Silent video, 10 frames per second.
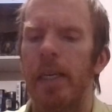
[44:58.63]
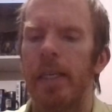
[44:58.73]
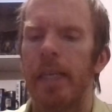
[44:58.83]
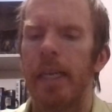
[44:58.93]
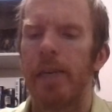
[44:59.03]

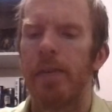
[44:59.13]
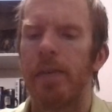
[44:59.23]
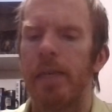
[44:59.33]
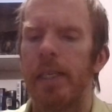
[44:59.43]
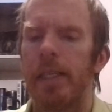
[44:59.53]

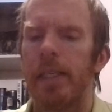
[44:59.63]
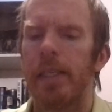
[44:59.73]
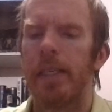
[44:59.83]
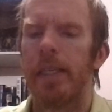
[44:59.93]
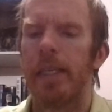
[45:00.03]

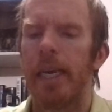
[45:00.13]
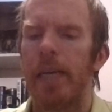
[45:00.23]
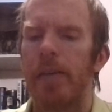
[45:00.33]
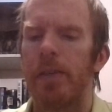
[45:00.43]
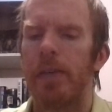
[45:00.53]
Sacrifice
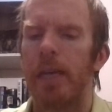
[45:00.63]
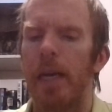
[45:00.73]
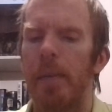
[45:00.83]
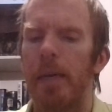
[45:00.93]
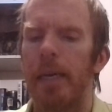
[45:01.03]
Cattle
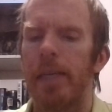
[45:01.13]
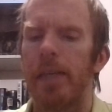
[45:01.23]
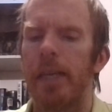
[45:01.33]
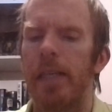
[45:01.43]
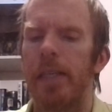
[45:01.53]
Trap,
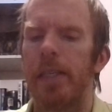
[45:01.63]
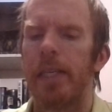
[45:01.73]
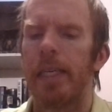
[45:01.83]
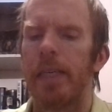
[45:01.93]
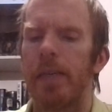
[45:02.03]
exile
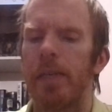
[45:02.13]
enchanted